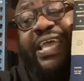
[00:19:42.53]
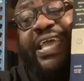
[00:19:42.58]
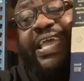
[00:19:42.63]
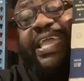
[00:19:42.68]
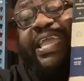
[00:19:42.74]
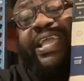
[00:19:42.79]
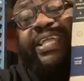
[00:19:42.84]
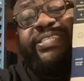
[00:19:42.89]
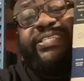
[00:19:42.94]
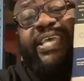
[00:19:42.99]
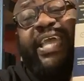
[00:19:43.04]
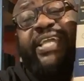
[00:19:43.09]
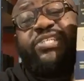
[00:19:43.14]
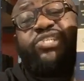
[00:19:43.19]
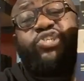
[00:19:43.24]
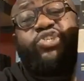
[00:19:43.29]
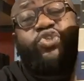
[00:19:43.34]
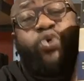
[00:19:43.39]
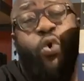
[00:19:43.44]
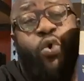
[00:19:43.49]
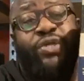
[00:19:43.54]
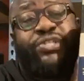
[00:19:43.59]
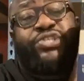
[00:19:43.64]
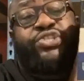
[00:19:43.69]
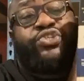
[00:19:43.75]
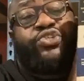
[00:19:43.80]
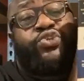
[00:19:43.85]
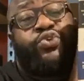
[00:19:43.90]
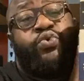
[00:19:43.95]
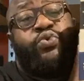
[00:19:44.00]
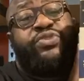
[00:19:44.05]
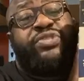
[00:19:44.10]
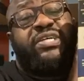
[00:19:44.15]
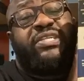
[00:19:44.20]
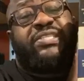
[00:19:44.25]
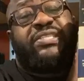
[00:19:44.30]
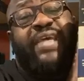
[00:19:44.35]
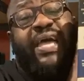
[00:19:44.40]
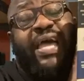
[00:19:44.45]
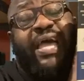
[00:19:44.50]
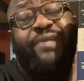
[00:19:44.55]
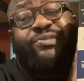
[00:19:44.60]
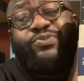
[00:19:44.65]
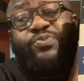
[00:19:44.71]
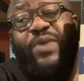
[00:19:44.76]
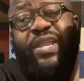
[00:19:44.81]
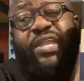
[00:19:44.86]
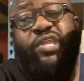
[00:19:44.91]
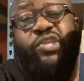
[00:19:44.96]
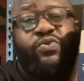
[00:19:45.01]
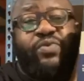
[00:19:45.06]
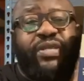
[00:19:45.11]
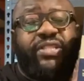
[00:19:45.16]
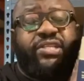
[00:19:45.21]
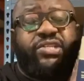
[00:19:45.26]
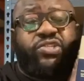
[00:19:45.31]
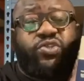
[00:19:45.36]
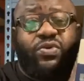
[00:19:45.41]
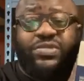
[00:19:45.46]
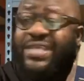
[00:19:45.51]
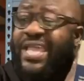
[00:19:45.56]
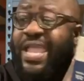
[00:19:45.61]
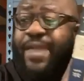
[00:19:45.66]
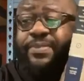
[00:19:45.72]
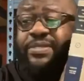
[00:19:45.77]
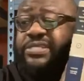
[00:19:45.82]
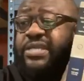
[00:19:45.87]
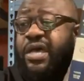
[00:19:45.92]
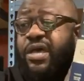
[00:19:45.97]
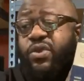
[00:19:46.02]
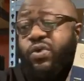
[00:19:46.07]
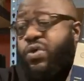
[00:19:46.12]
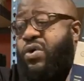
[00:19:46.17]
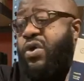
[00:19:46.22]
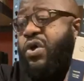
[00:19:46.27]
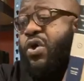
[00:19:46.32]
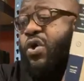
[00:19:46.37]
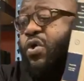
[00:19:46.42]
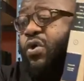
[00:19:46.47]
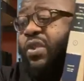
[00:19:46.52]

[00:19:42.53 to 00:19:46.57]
It's a source to the times. Where can you get this source? Amazon or